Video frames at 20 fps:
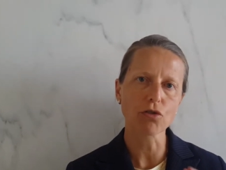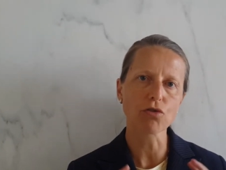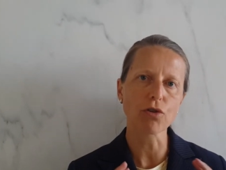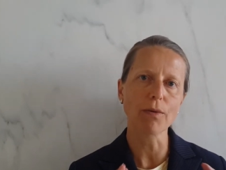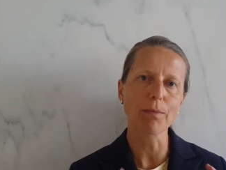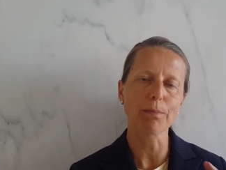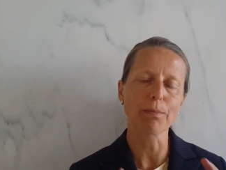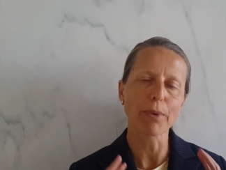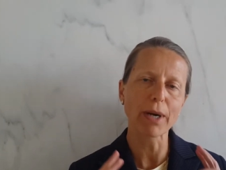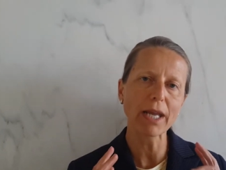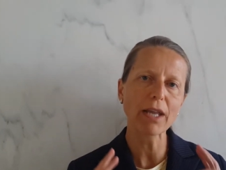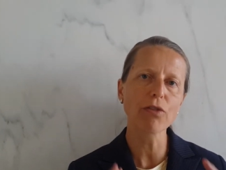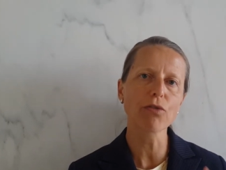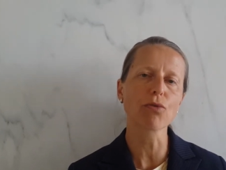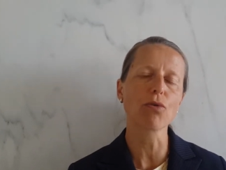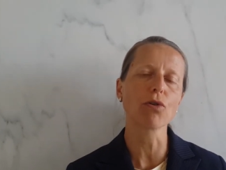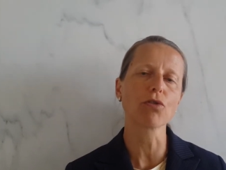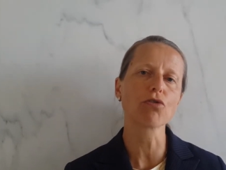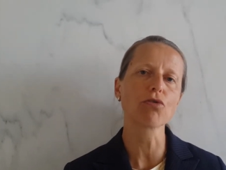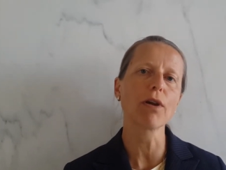the tra
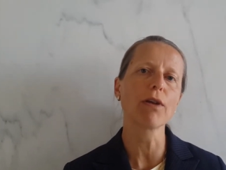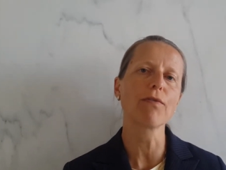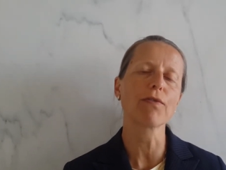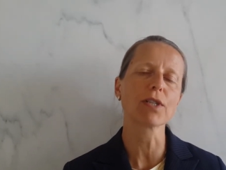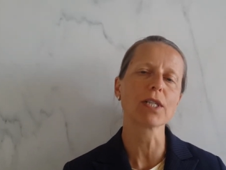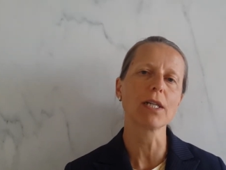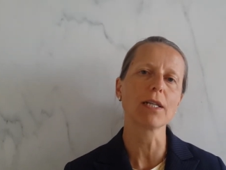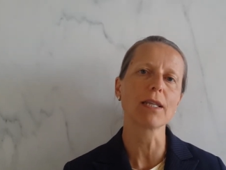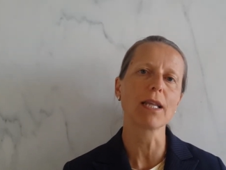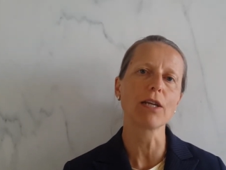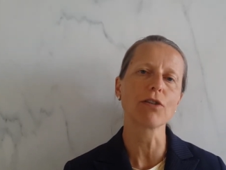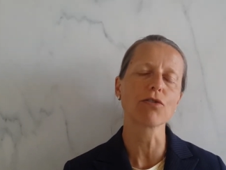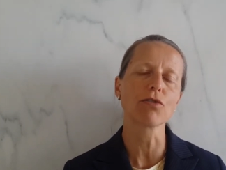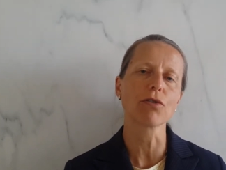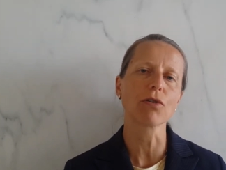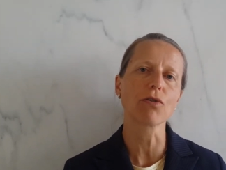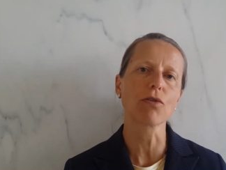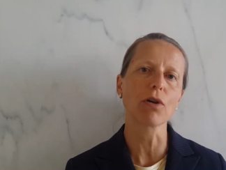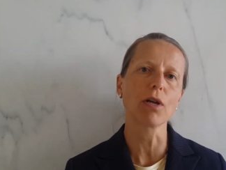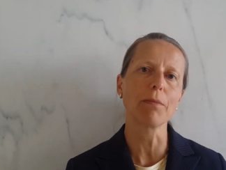breakthrough on trade
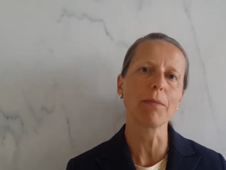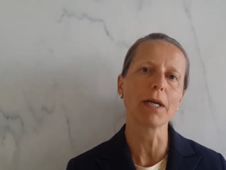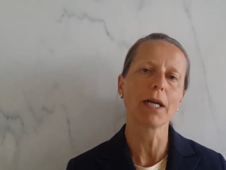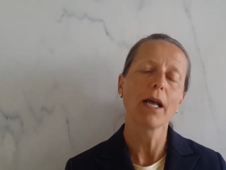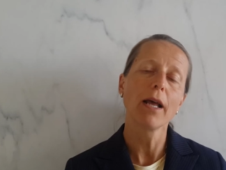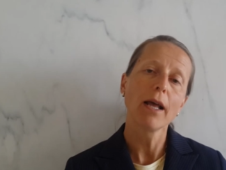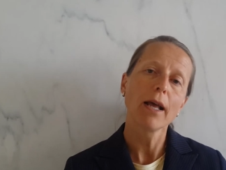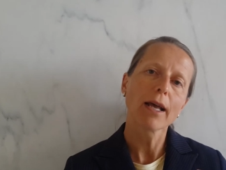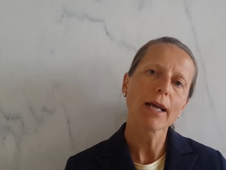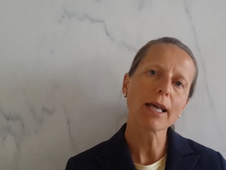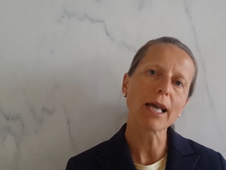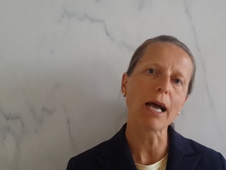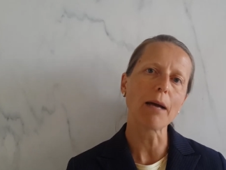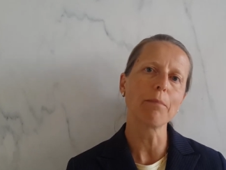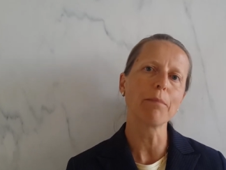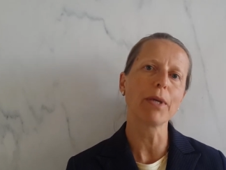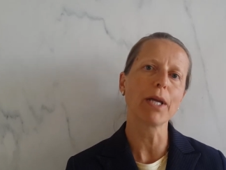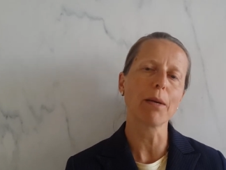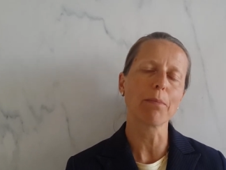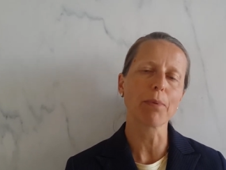facilitation agreement,
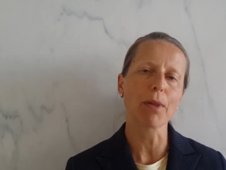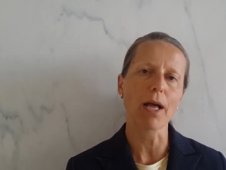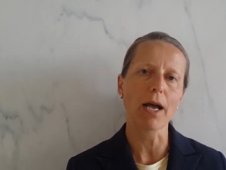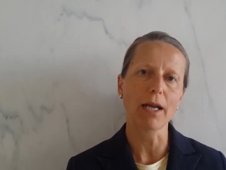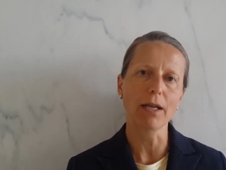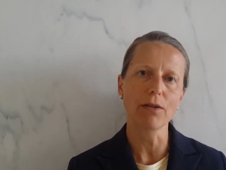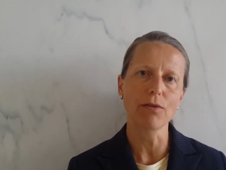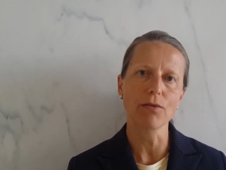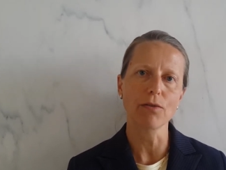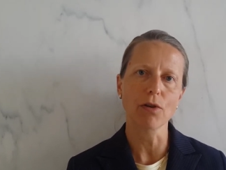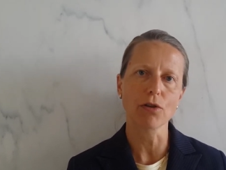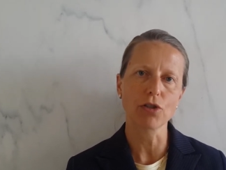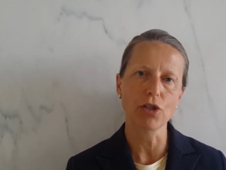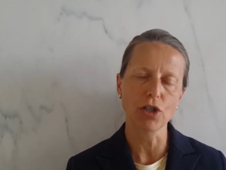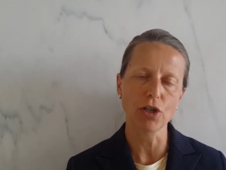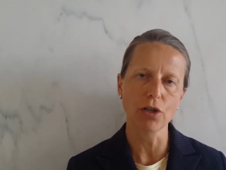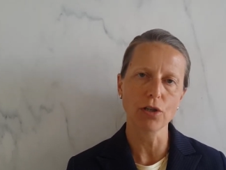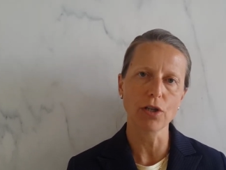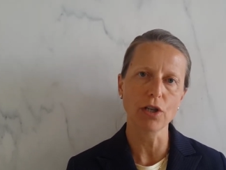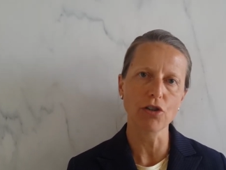can be applied to the
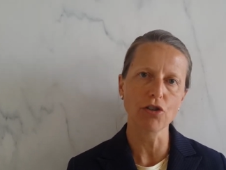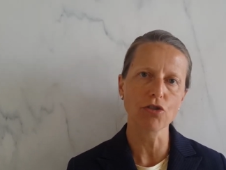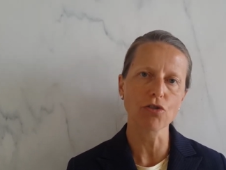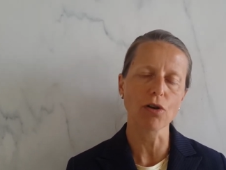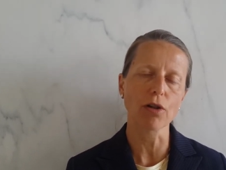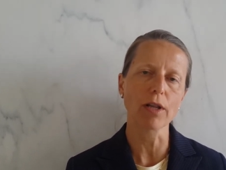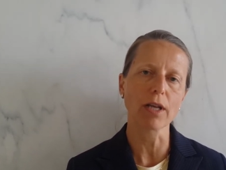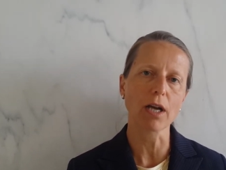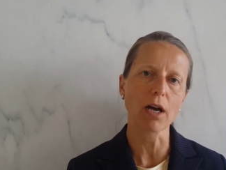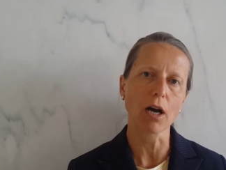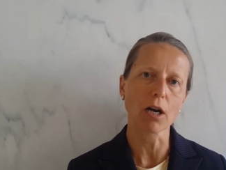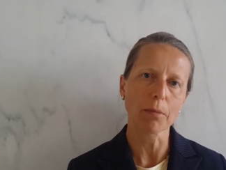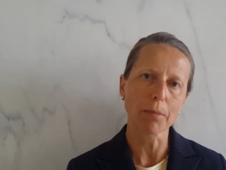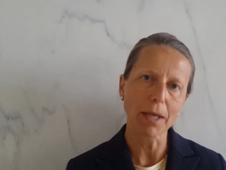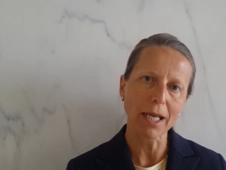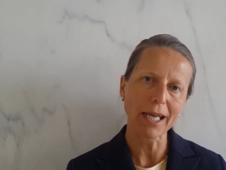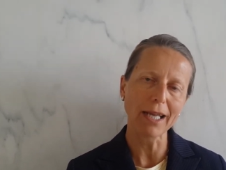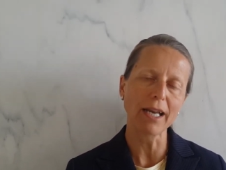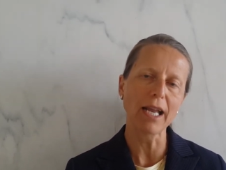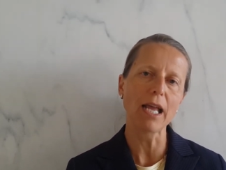digital
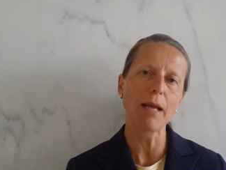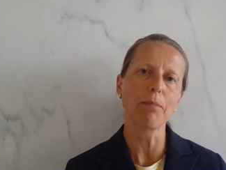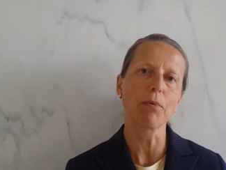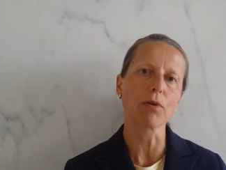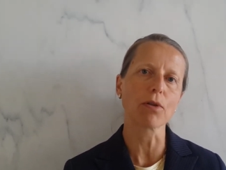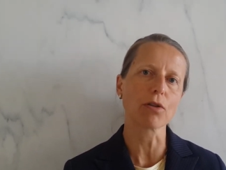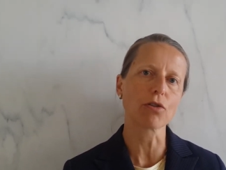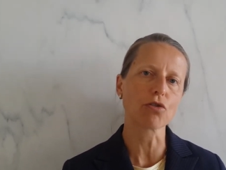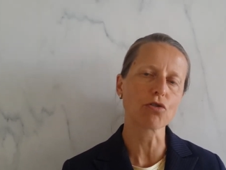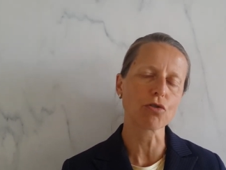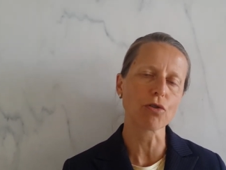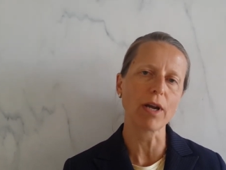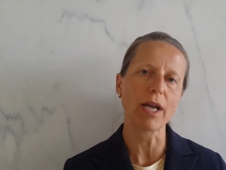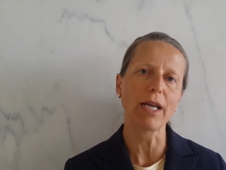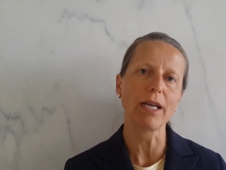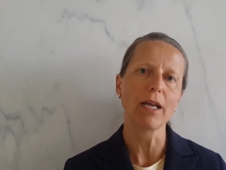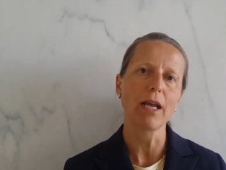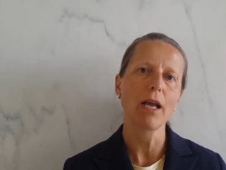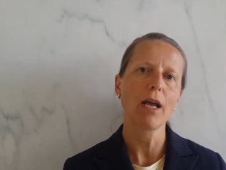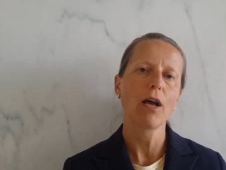economy, enable the
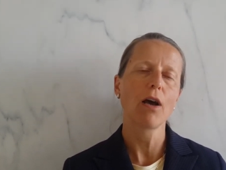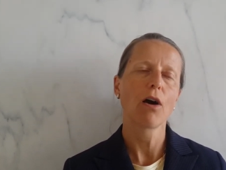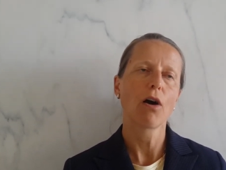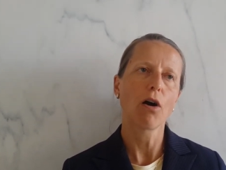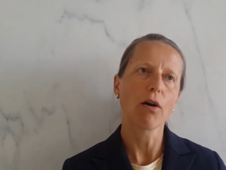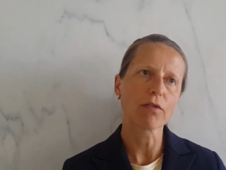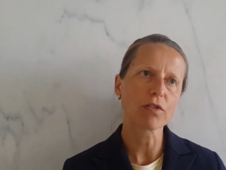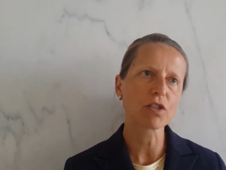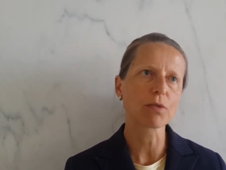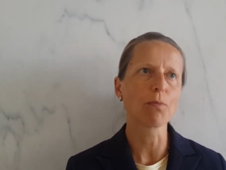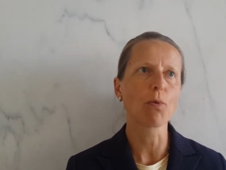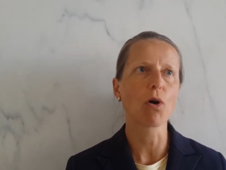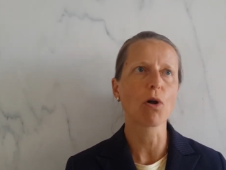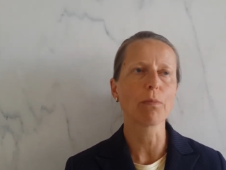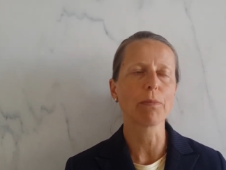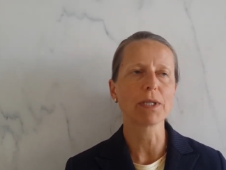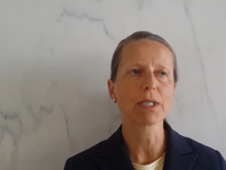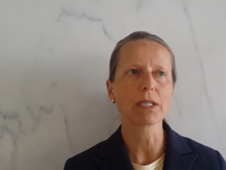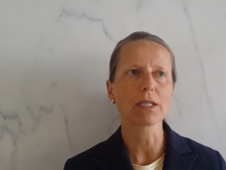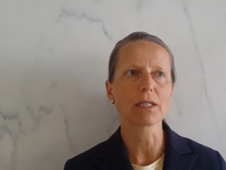trade of
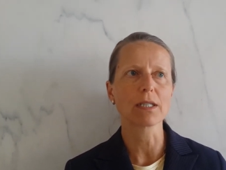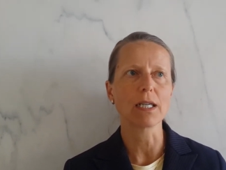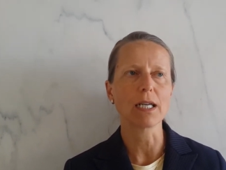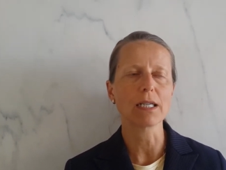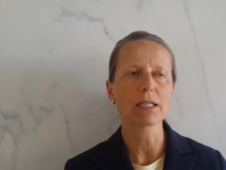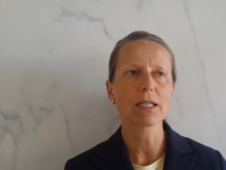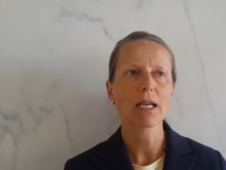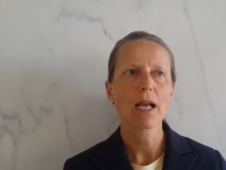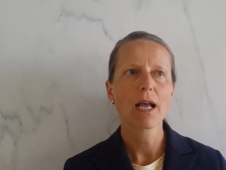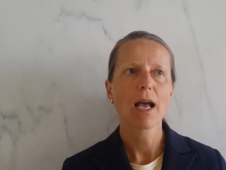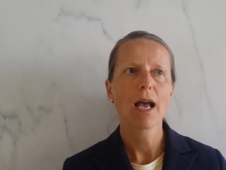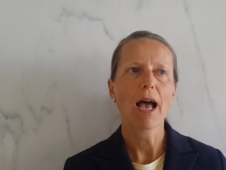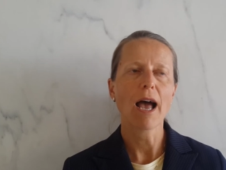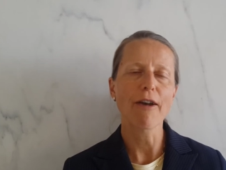small businesses.